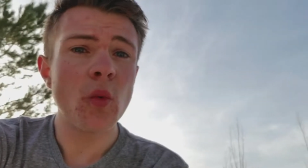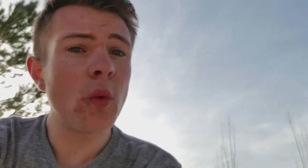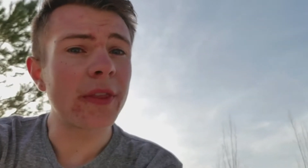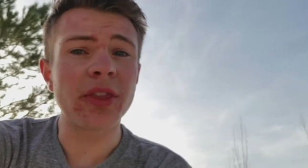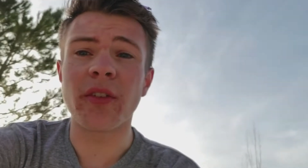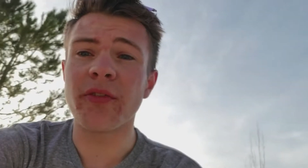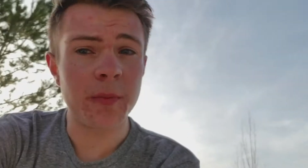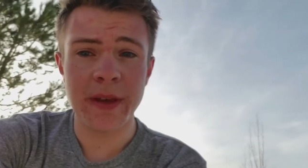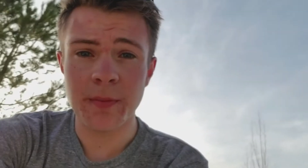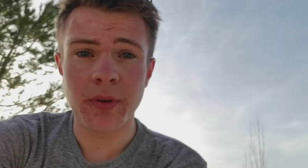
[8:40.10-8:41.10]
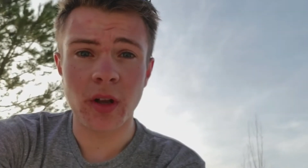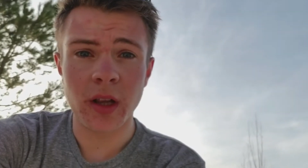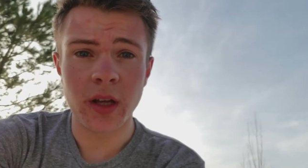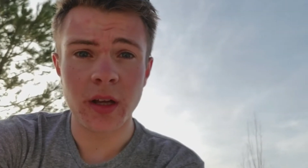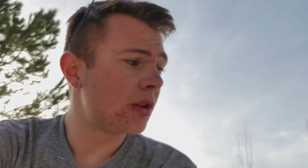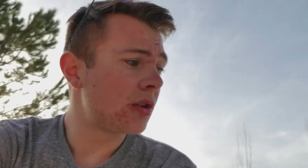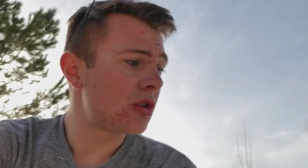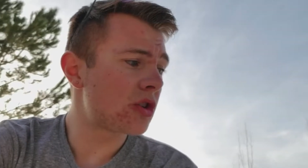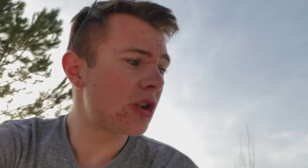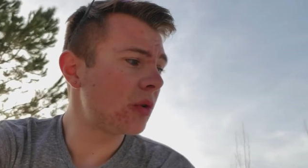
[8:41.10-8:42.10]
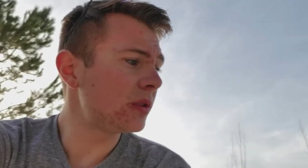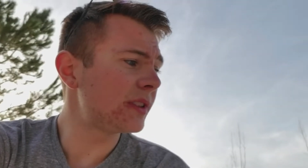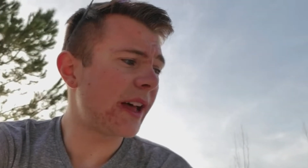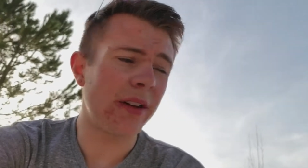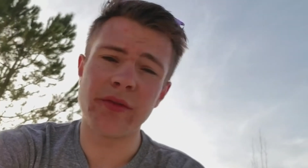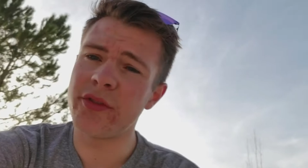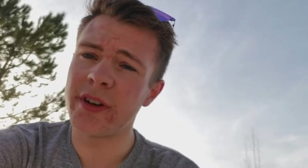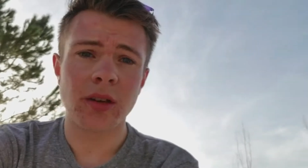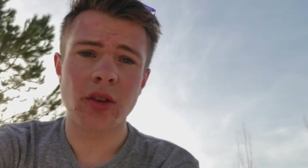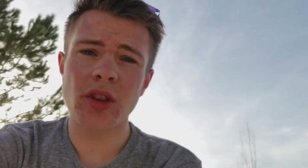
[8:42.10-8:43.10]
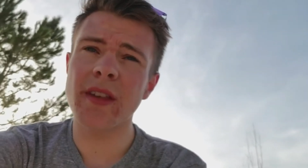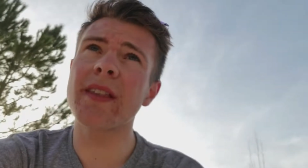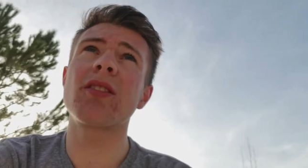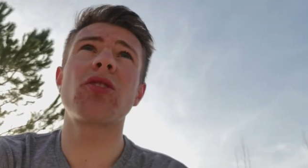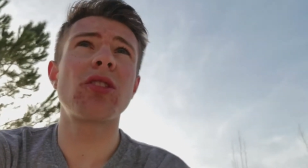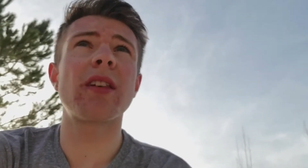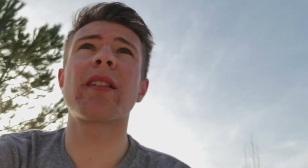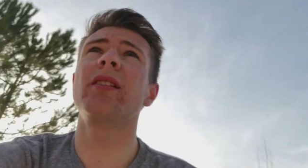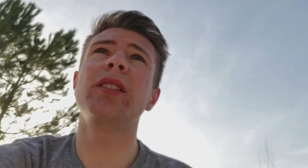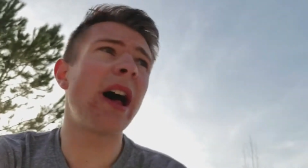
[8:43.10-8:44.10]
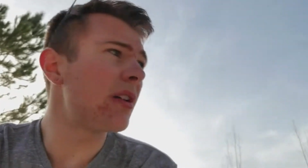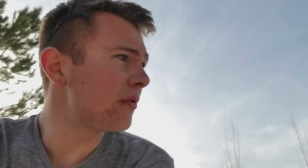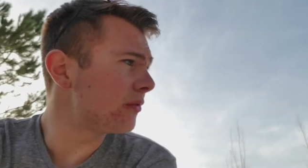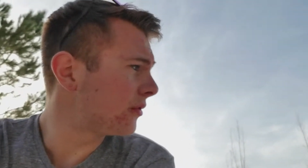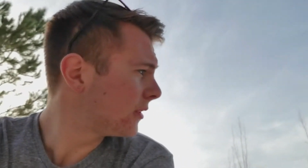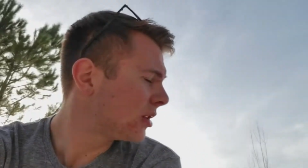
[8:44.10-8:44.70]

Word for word: What the f, people? Show love. Just love.